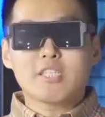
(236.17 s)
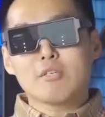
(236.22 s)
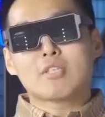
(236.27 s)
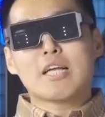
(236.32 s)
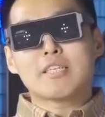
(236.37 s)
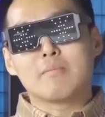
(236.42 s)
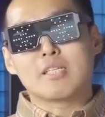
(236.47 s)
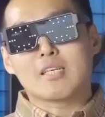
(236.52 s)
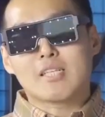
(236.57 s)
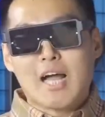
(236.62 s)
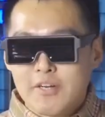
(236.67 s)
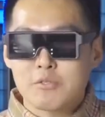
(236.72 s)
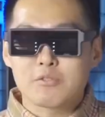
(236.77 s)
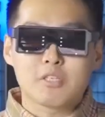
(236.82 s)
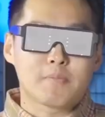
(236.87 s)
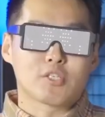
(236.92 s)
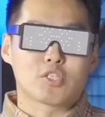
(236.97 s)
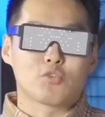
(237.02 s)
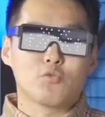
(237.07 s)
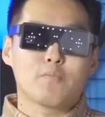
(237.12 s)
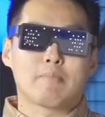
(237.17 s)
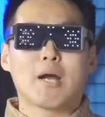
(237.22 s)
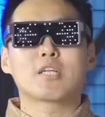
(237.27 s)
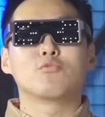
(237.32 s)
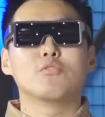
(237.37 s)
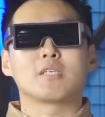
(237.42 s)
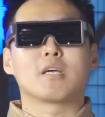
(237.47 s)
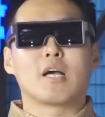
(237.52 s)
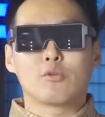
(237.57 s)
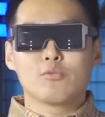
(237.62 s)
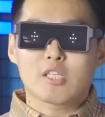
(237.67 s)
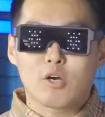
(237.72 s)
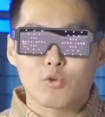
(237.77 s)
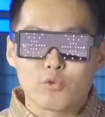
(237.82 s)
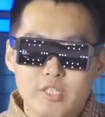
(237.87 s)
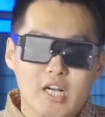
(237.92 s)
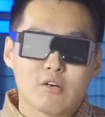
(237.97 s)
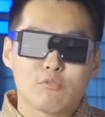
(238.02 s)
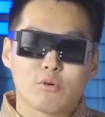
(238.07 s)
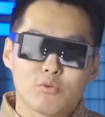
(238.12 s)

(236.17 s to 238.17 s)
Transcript: marked with 585 horsepower.